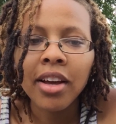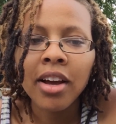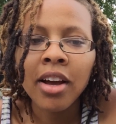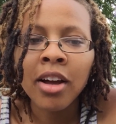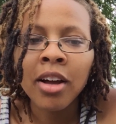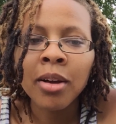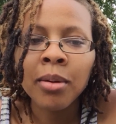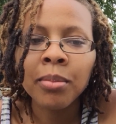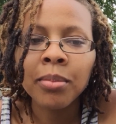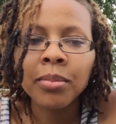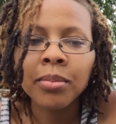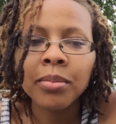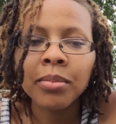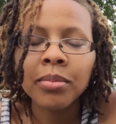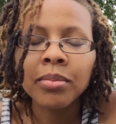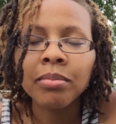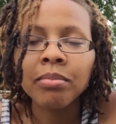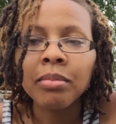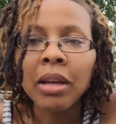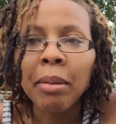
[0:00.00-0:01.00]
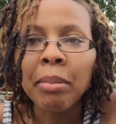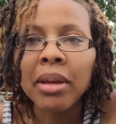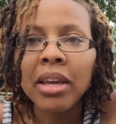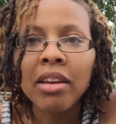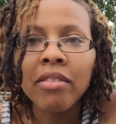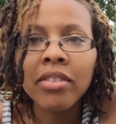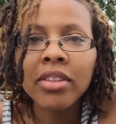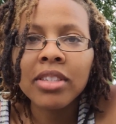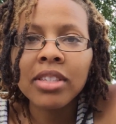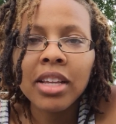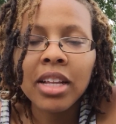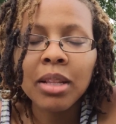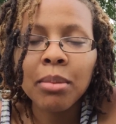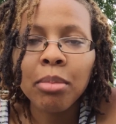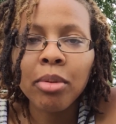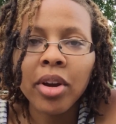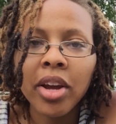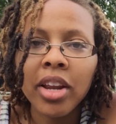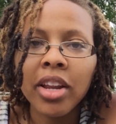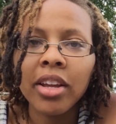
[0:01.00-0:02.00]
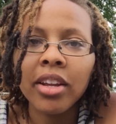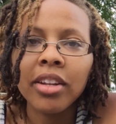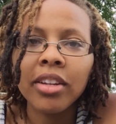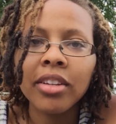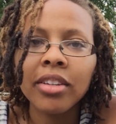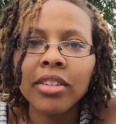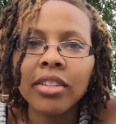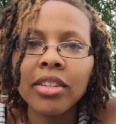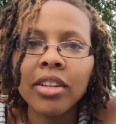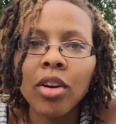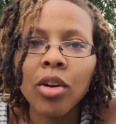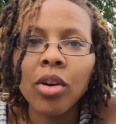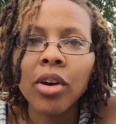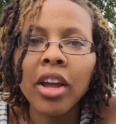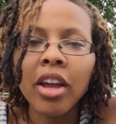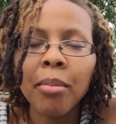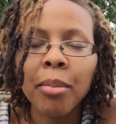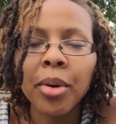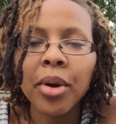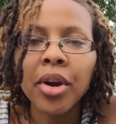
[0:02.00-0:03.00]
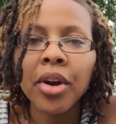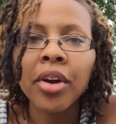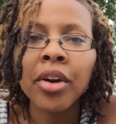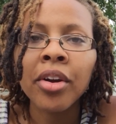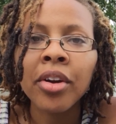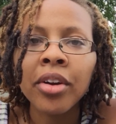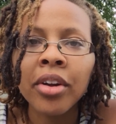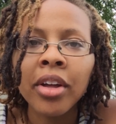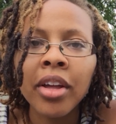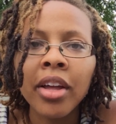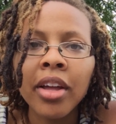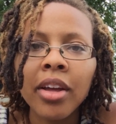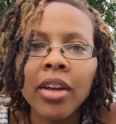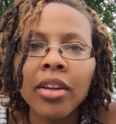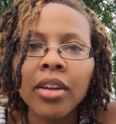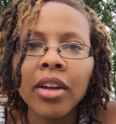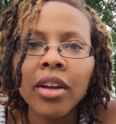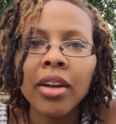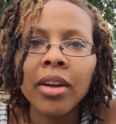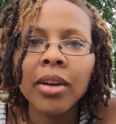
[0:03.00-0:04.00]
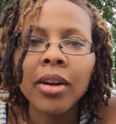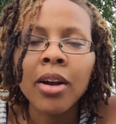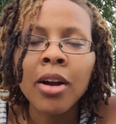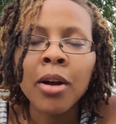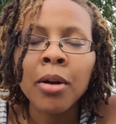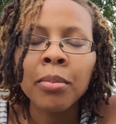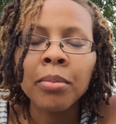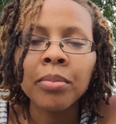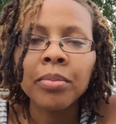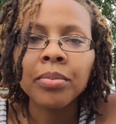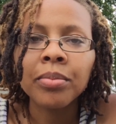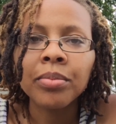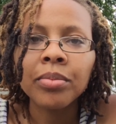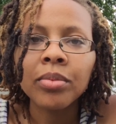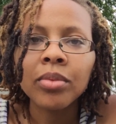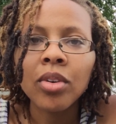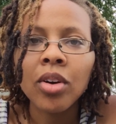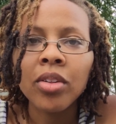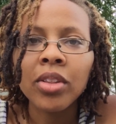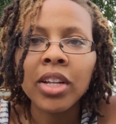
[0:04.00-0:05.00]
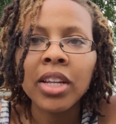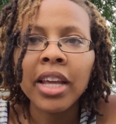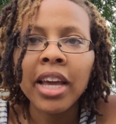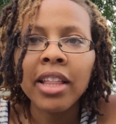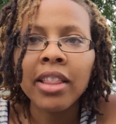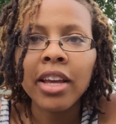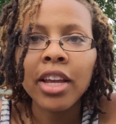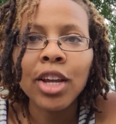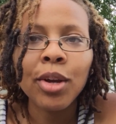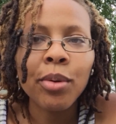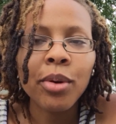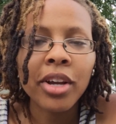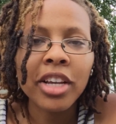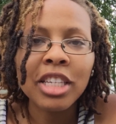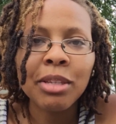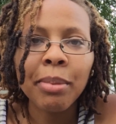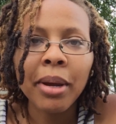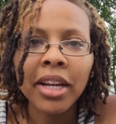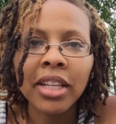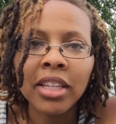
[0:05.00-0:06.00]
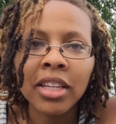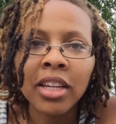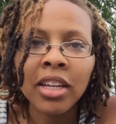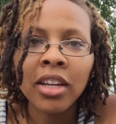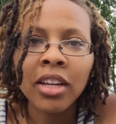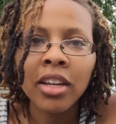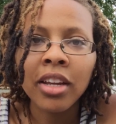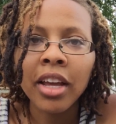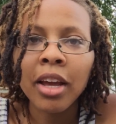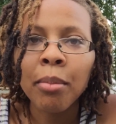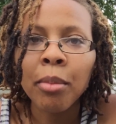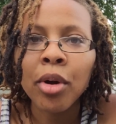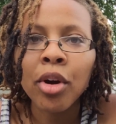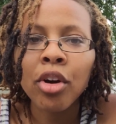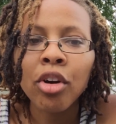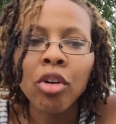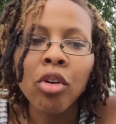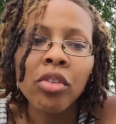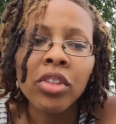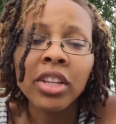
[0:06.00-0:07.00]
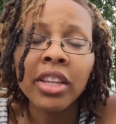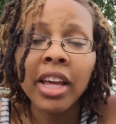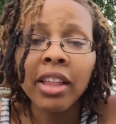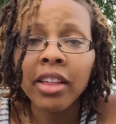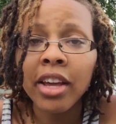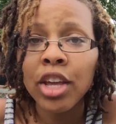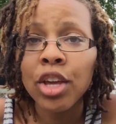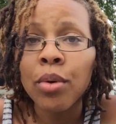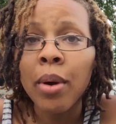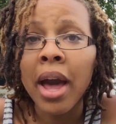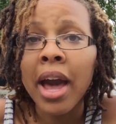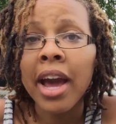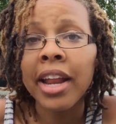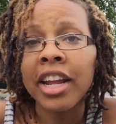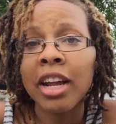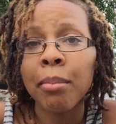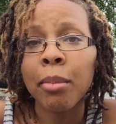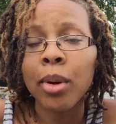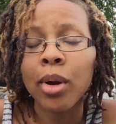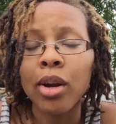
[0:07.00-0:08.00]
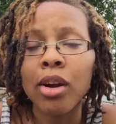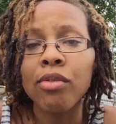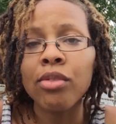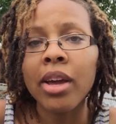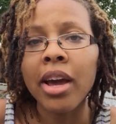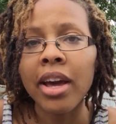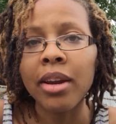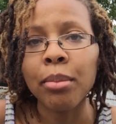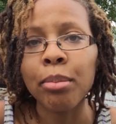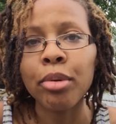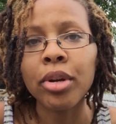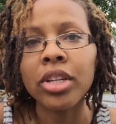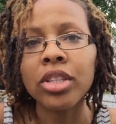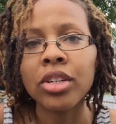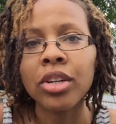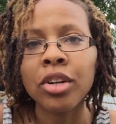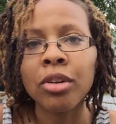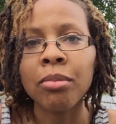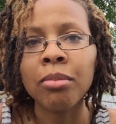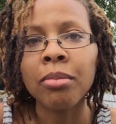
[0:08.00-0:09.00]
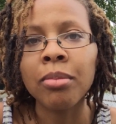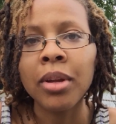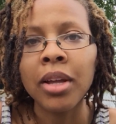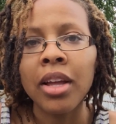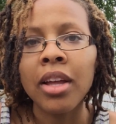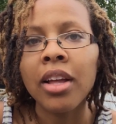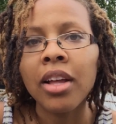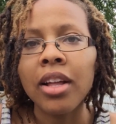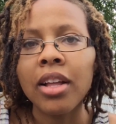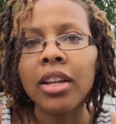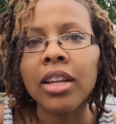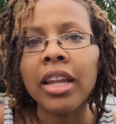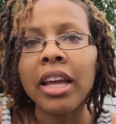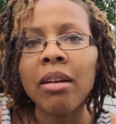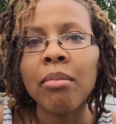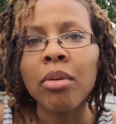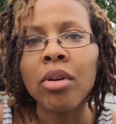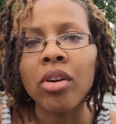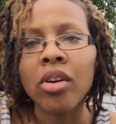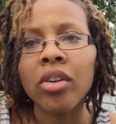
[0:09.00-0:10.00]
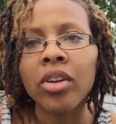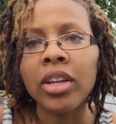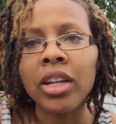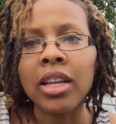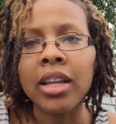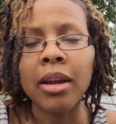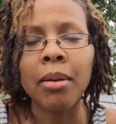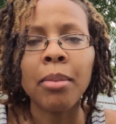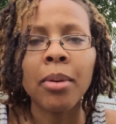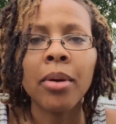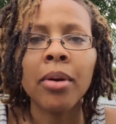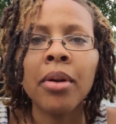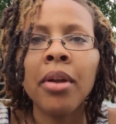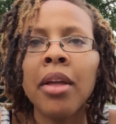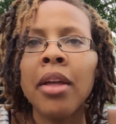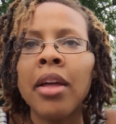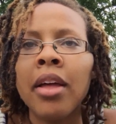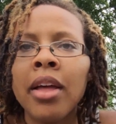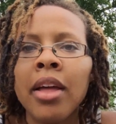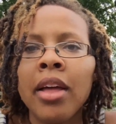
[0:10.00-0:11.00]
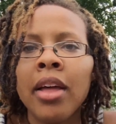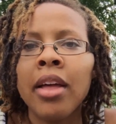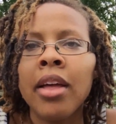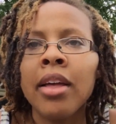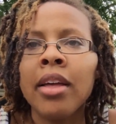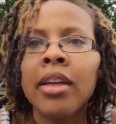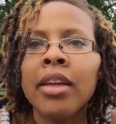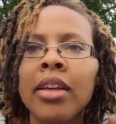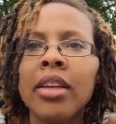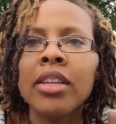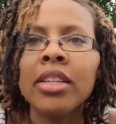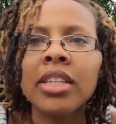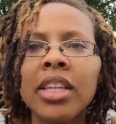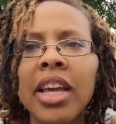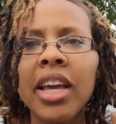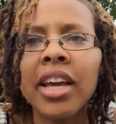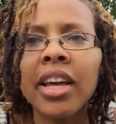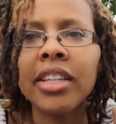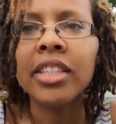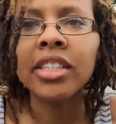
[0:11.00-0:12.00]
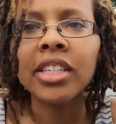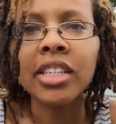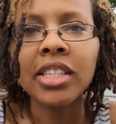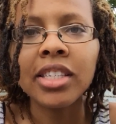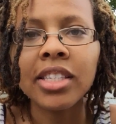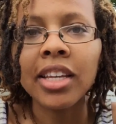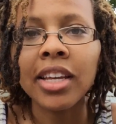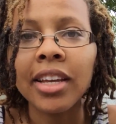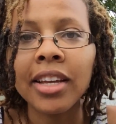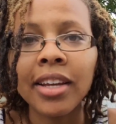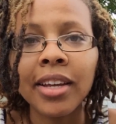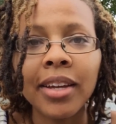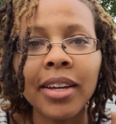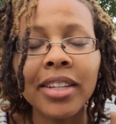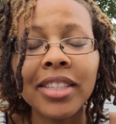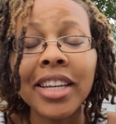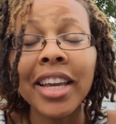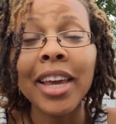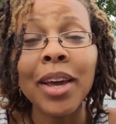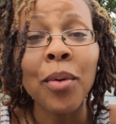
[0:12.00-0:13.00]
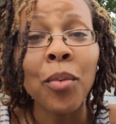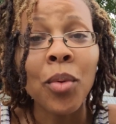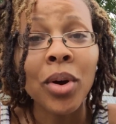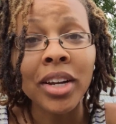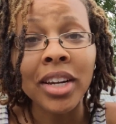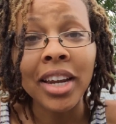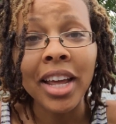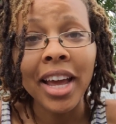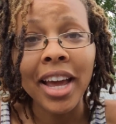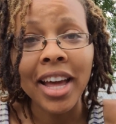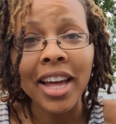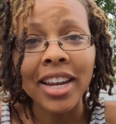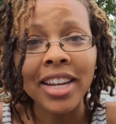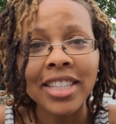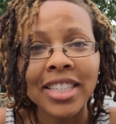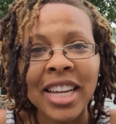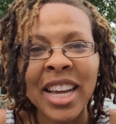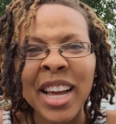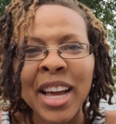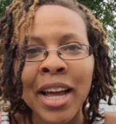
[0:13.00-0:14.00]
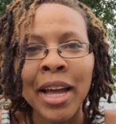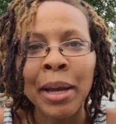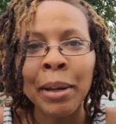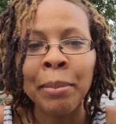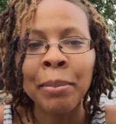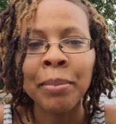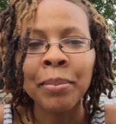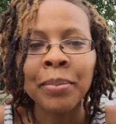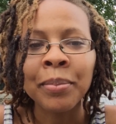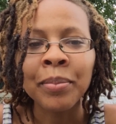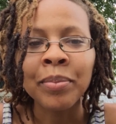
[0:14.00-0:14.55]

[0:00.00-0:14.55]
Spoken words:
and maybe even celebrate it, or him or her, on the day that you were expecting him or her, or the day that you had him or her, if you had a preterm labor or early labor. So yeah, just take it one day at a time.